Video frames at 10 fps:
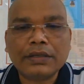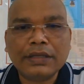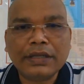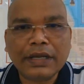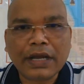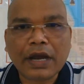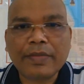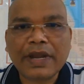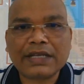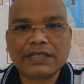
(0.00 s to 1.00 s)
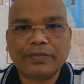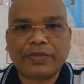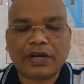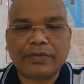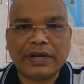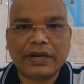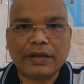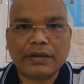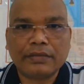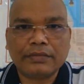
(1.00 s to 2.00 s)
in the income tax department.
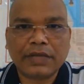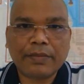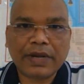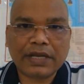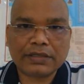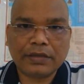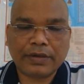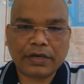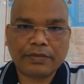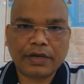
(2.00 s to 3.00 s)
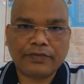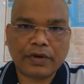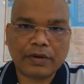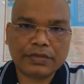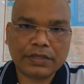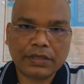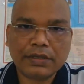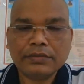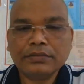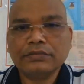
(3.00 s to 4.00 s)
Income tax department forms
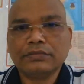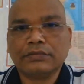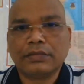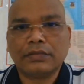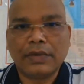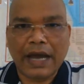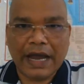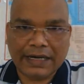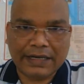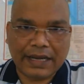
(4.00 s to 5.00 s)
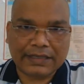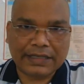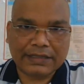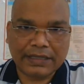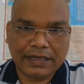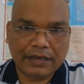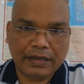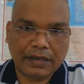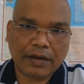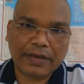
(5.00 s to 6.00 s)
direct taxes.
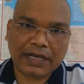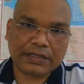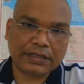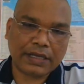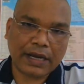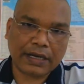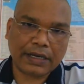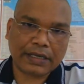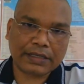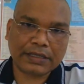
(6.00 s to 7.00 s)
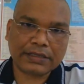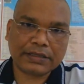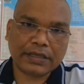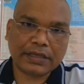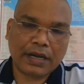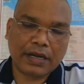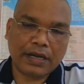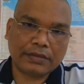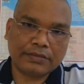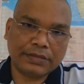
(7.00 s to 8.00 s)
Income tax is direct taxes and
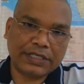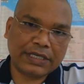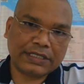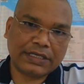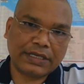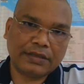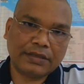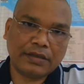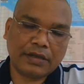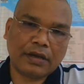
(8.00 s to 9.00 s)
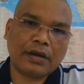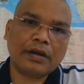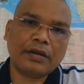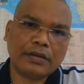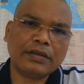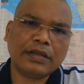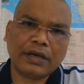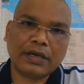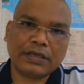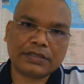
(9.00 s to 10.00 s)
GST,
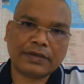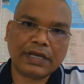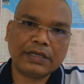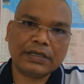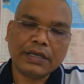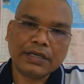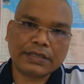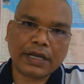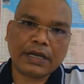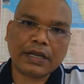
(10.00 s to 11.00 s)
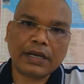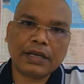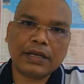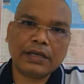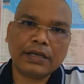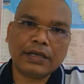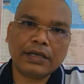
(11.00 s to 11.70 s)
the erstwhile central